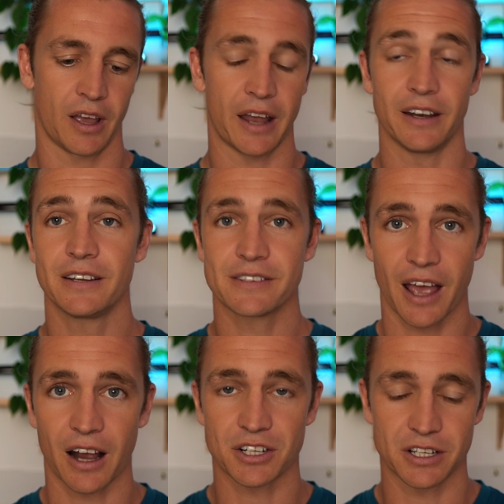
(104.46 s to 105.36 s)
and it is
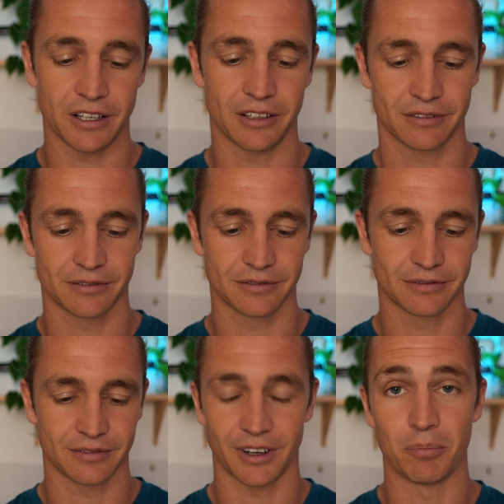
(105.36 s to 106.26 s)
actually,
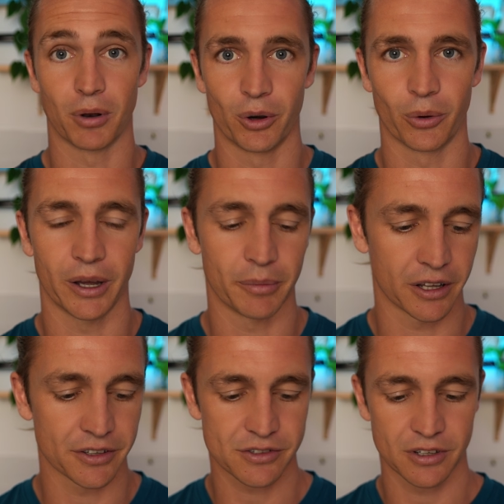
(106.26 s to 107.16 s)
I'm blown away by
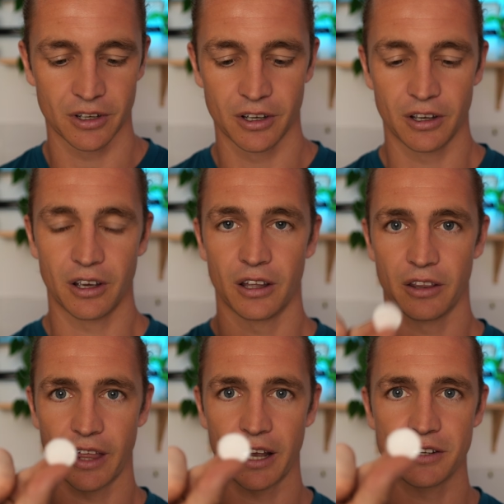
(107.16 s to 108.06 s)
this,
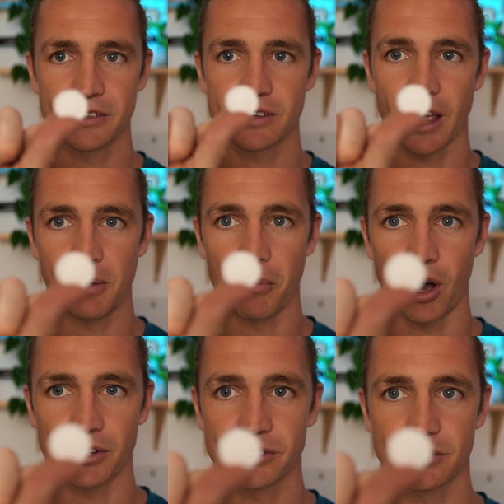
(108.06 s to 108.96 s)
that is a
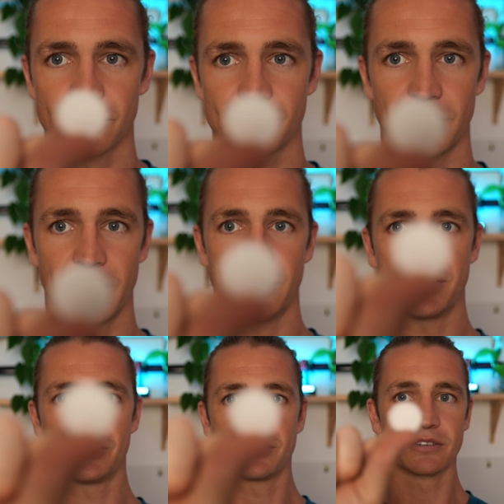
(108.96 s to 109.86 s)
mask. So there
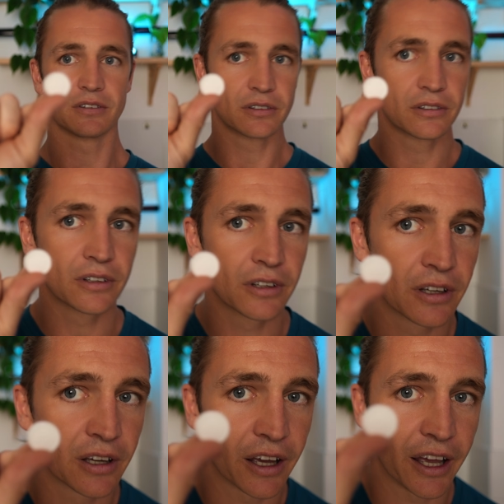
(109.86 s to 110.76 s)
is
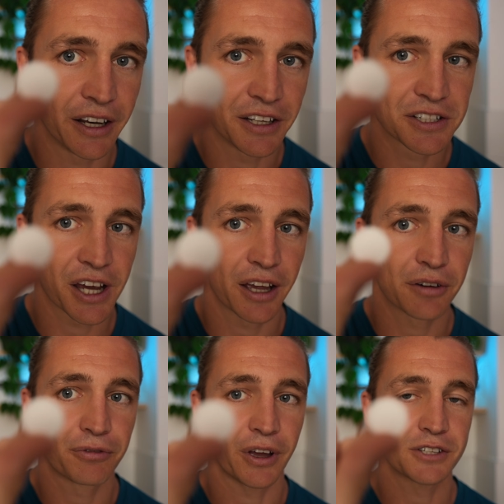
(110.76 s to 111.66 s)
an entire
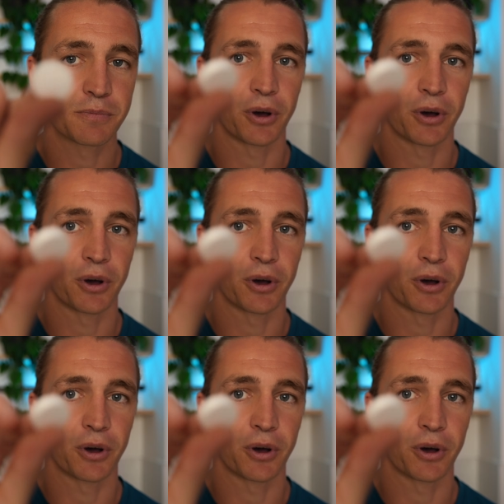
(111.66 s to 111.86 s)
face